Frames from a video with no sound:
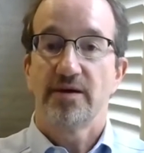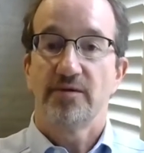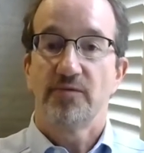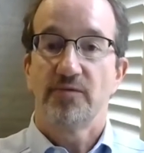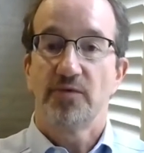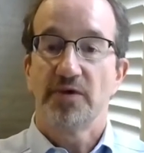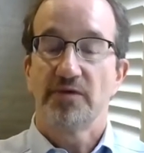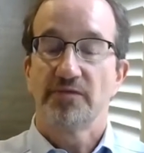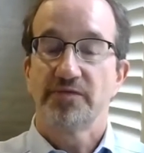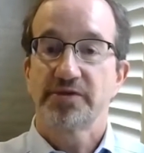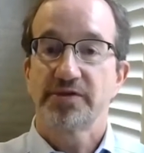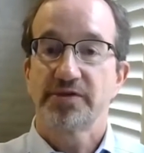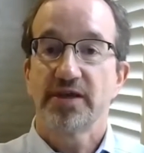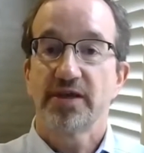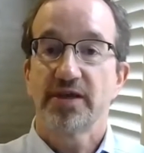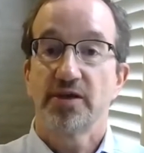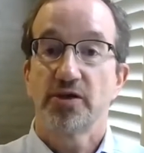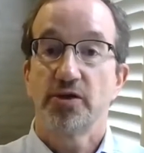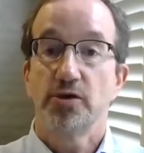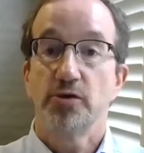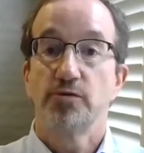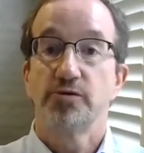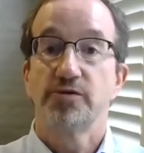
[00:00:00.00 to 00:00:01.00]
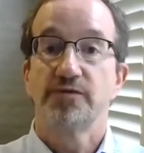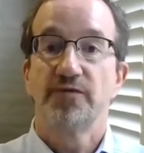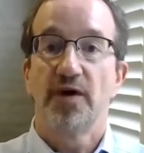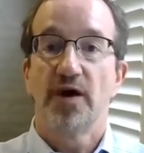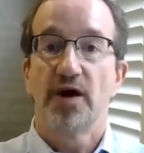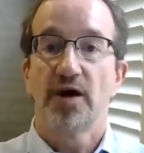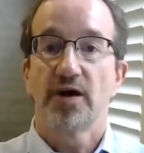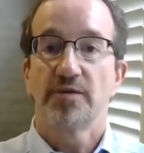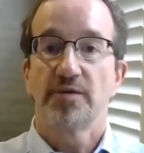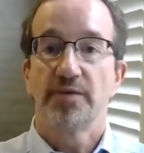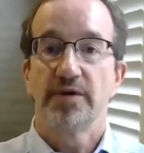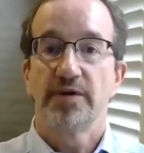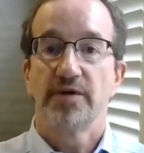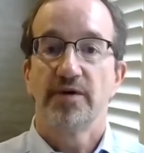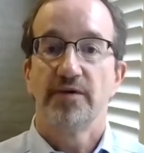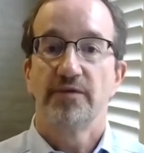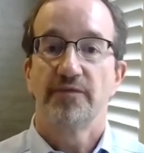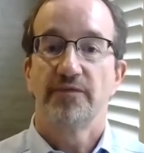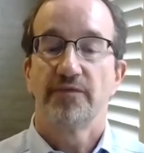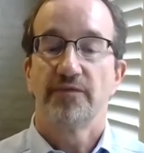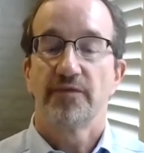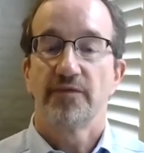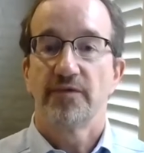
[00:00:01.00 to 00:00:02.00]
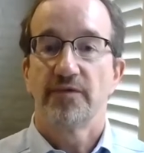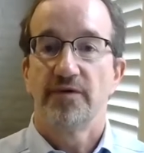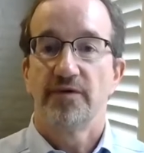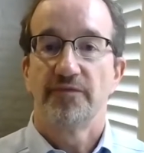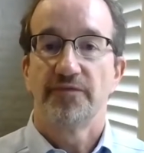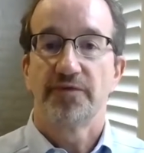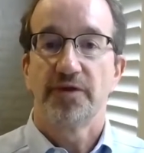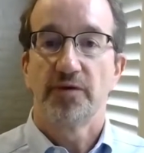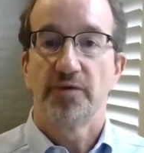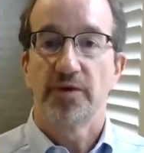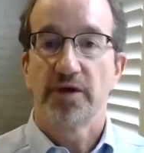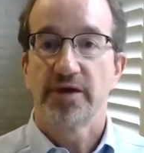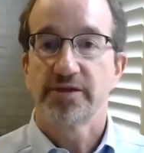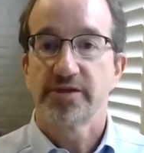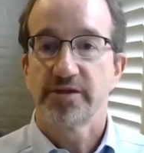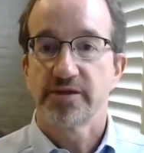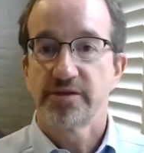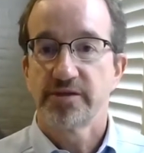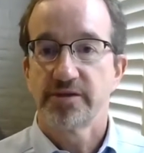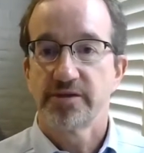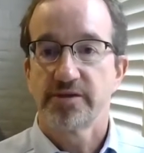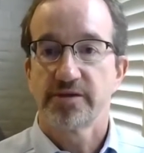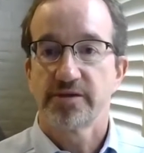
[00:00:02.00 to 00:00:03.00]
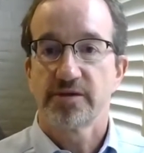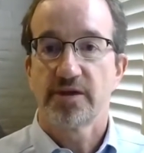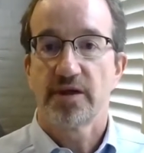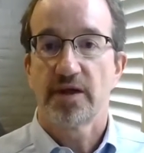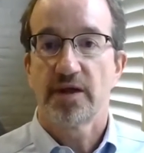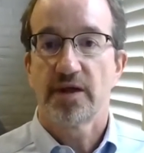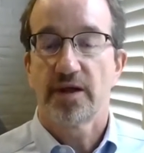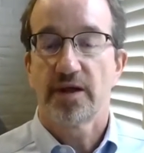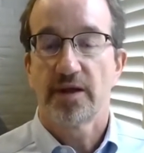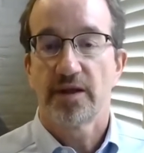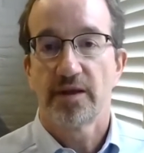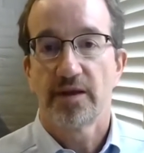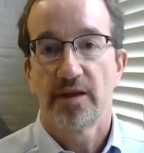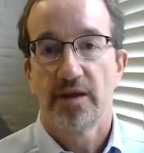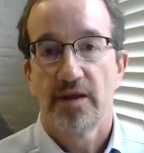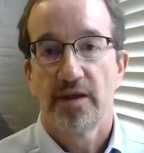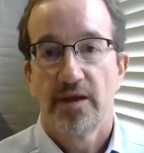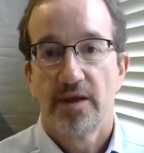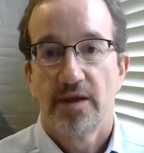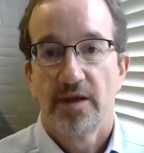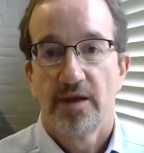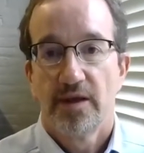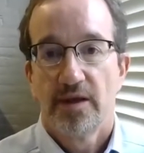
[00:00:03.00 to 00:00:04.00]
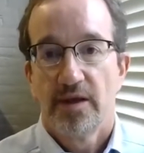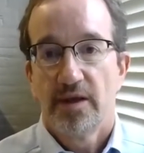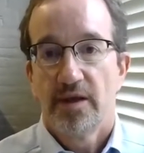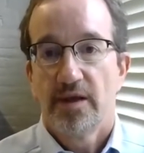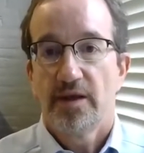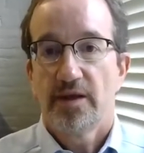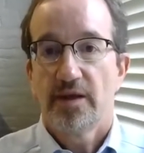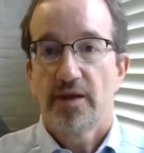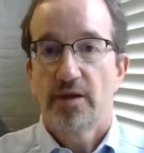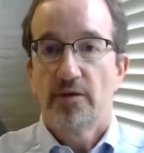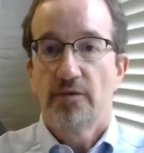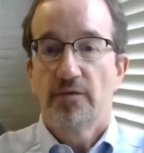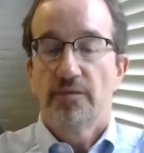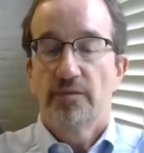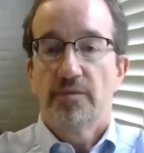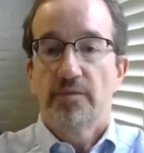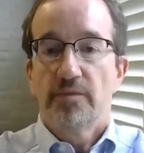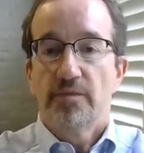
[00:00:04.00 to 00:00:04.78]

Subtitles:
we've seen a huge volume of donations, and you know,